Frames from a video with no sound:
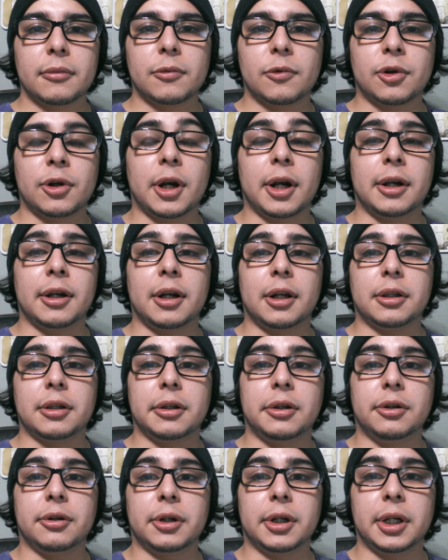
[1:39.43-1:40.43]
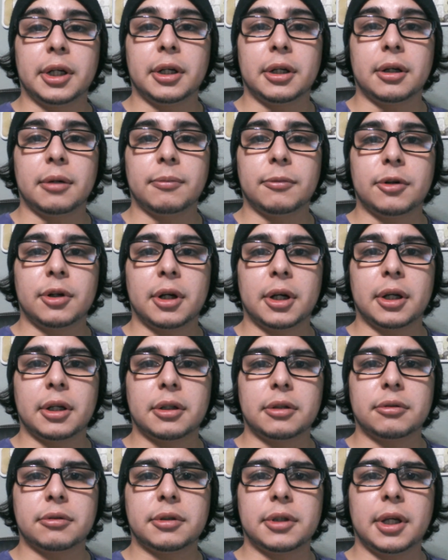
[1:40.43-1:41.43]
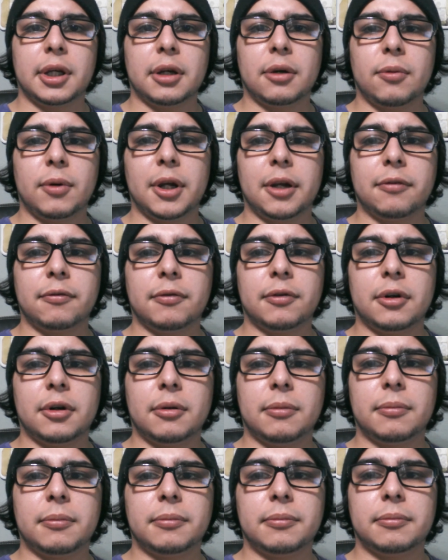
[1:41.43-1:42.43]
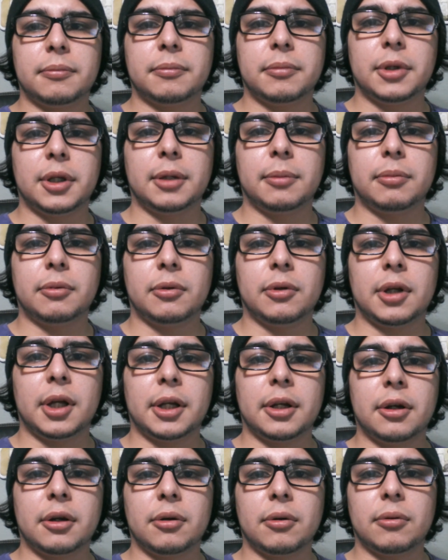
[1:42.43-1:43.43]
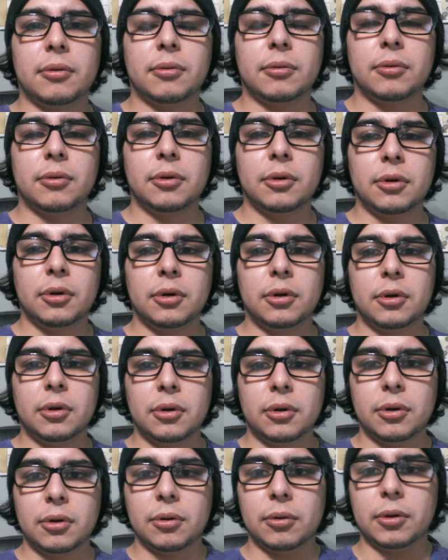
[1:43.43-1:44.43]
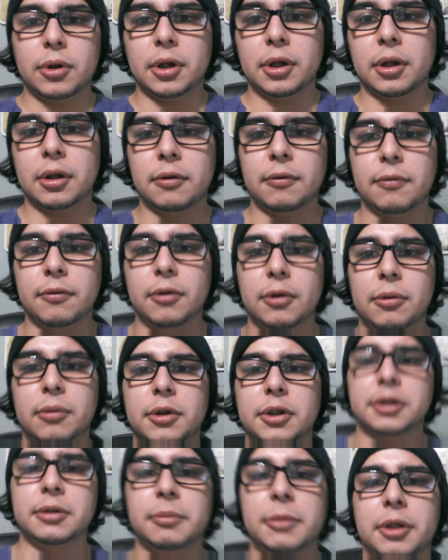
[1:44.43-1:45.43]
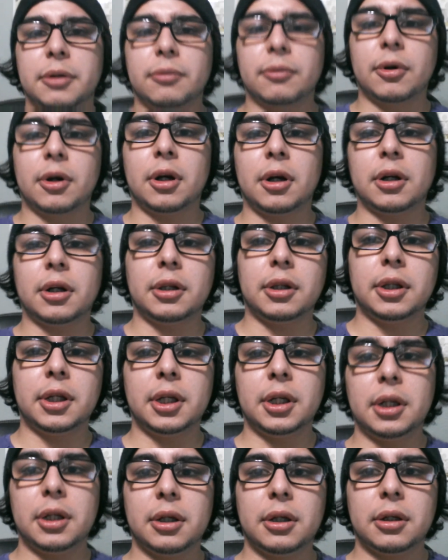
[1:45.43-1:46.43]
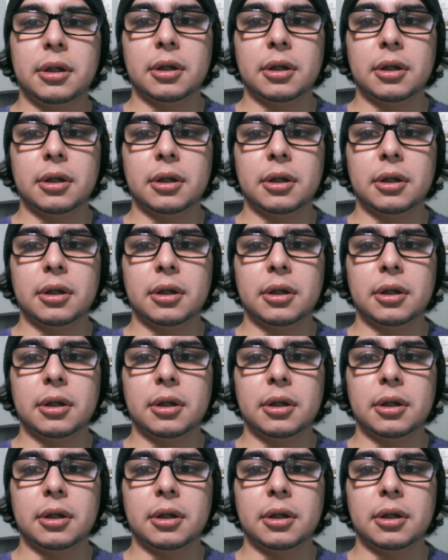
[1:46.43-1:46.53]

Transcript: Trying not to drink. I'm trying to stay away from people I know who can influence me wrongly.